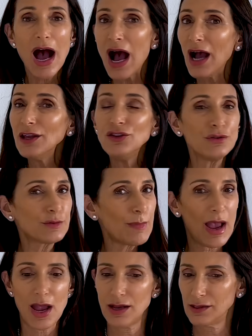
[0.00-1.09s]
I use my
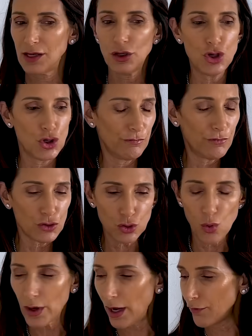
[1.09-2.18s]
hands, for
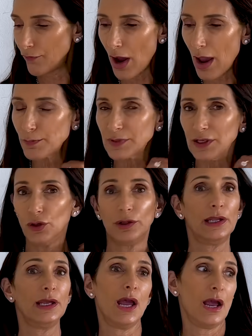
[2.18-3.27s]
talking, for
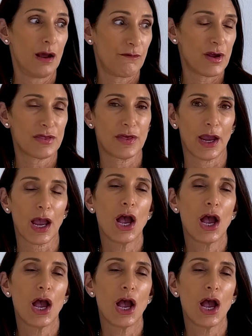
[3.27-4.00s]
absolutely everything.